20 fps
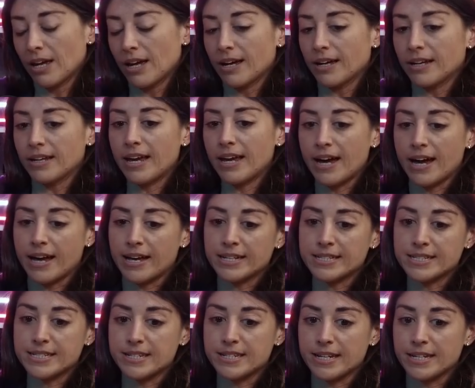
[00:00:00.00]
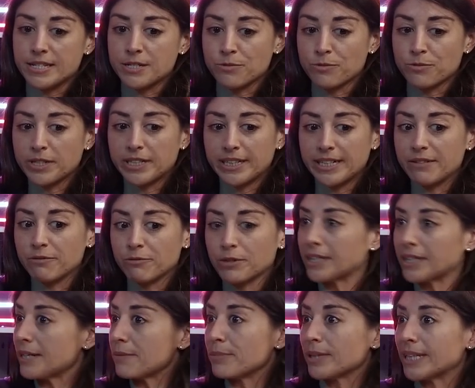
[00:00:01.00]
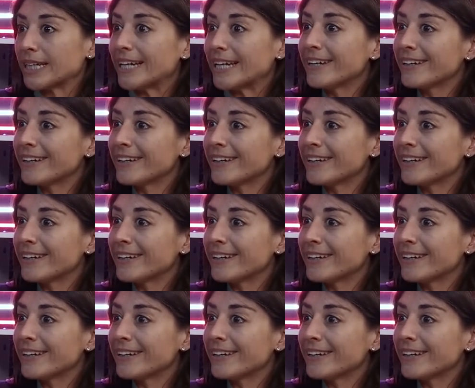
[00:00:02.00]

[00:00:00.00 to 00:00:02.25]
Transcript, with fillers: Yeah, it's it's really really bleak,